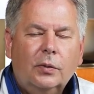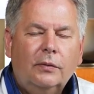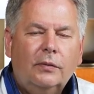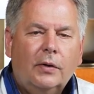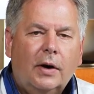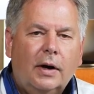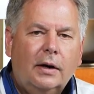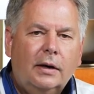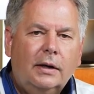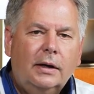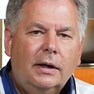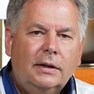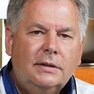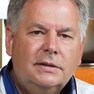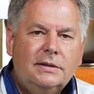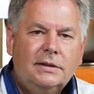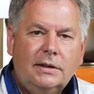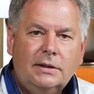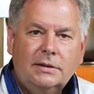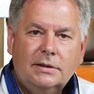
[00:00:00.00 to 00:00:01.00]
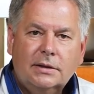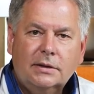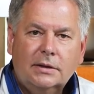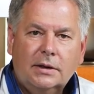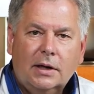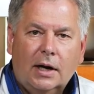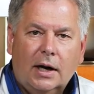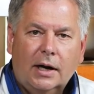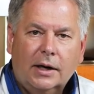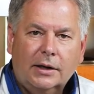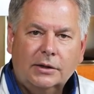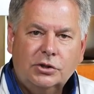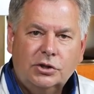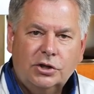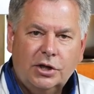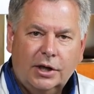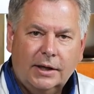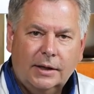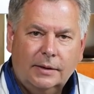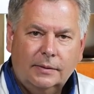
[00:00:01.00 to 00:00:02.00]
we've already seasoned our
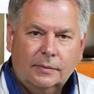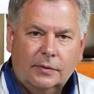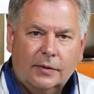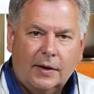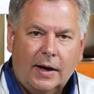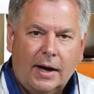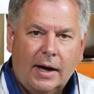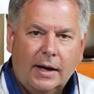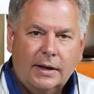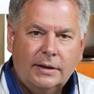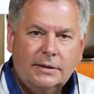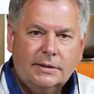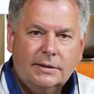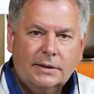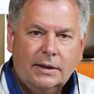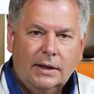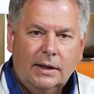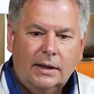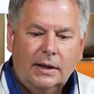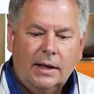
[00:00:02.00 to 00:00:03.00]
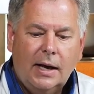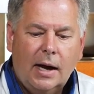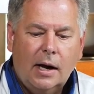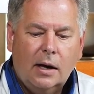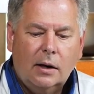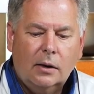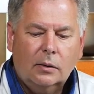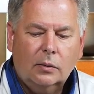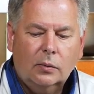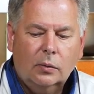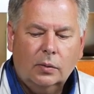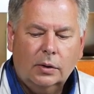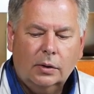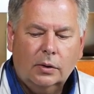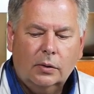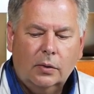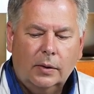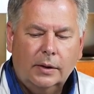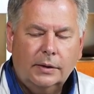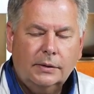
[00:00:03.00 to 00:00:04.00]
chicken thighs, and now
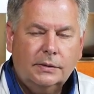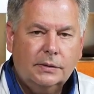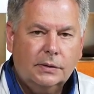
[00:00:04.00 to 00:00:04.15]
we're going